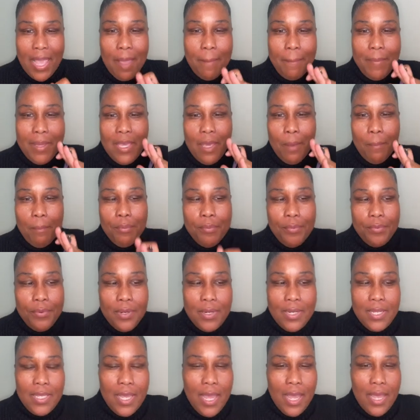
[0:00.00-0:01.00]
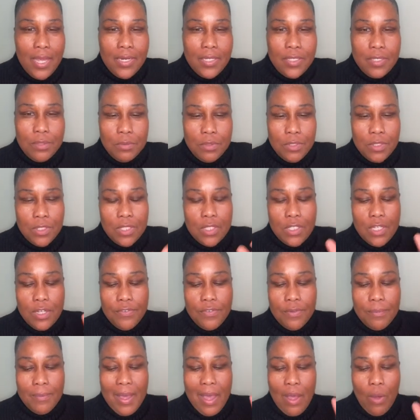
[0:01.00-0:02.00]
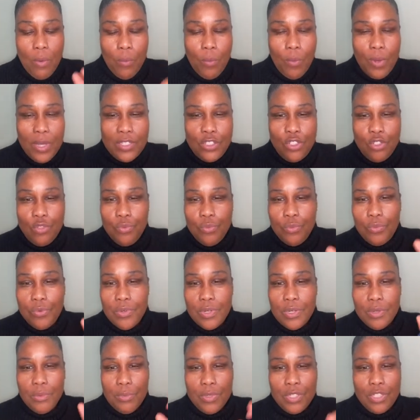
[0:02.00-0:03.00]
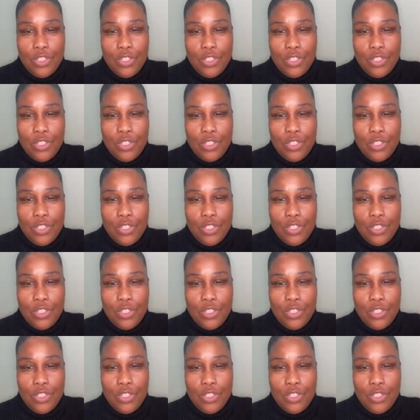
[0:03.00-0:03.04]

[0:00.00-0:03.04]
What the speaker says: And being brutally honest with yourself about what you want,